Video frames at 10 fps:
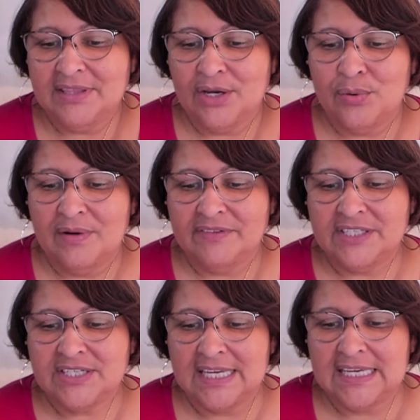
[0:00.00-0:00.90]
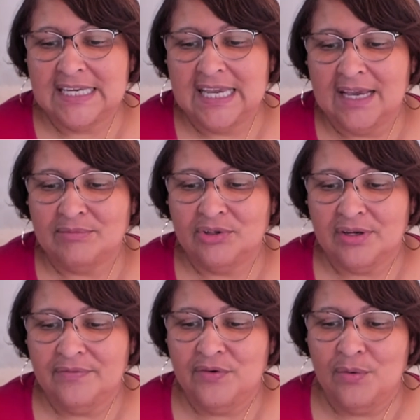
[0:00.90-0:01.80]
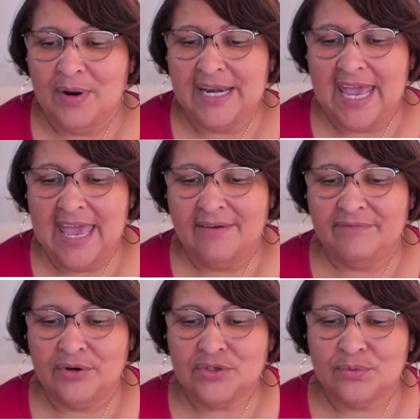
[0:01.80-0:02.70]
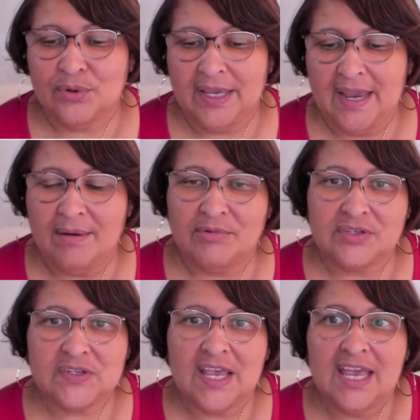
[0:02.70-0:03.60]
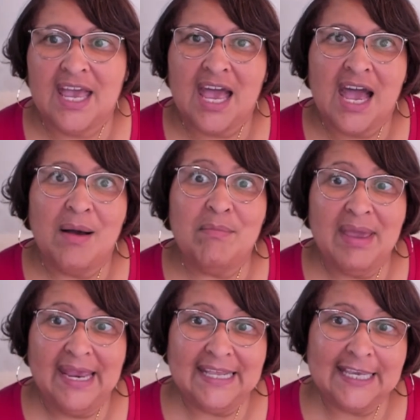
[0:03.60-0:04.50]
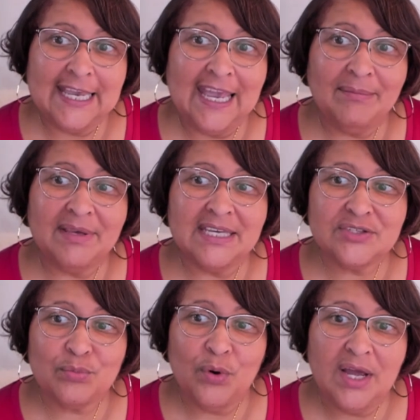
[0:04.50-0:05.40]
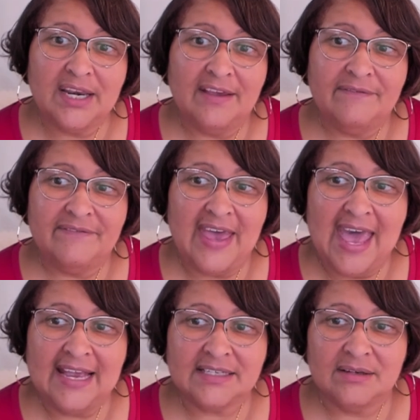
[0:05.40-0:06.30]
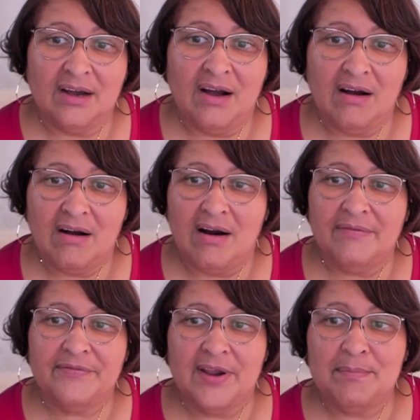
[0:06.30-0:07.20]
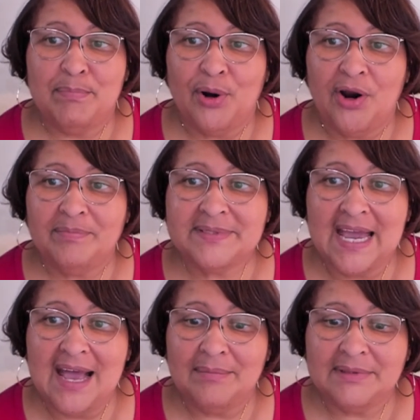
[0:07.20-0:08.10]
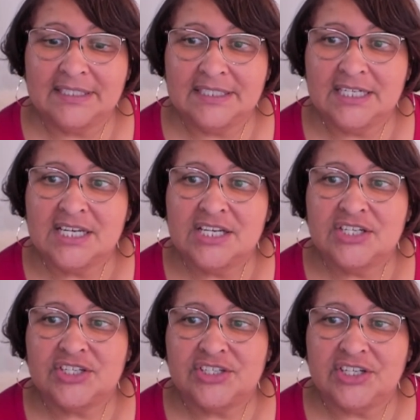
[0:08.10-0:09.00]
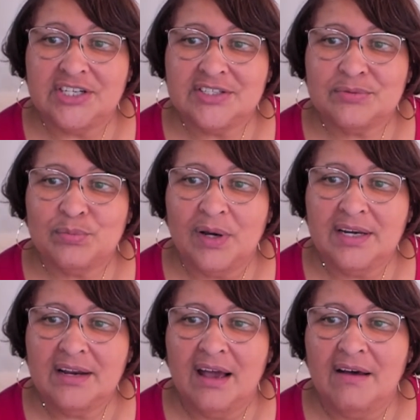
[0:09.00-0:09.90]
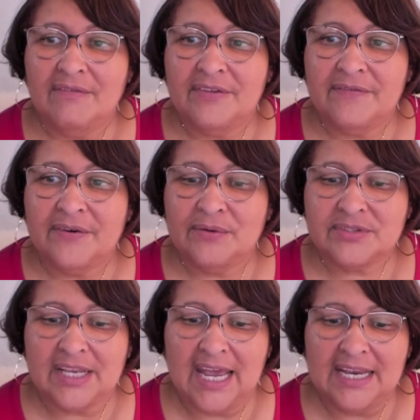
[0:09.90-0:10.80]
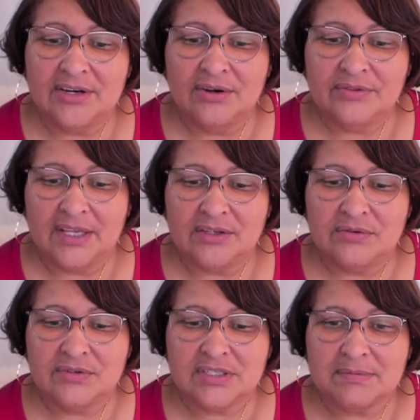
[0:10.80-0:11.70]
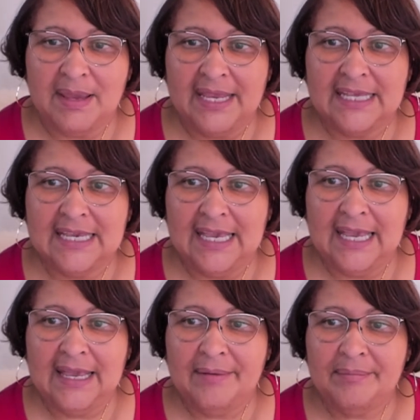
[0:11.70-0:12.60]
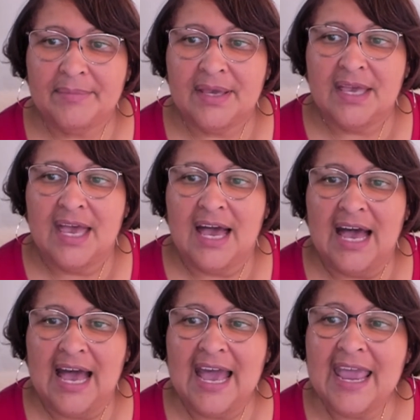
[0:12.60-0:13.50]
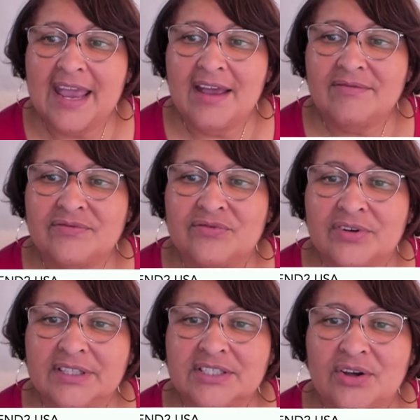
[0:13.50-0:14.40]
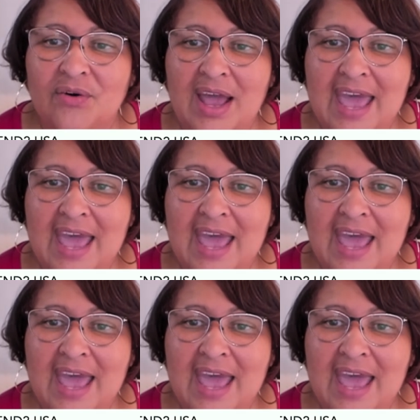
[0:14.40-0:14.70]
be the equivalent to Ecamm, looking for a way to add virtual cameras. ManyCam is one. In fact, uh, our friend Barb Tomlin, she's one of the folks that I know that uses ManyCam. I really don't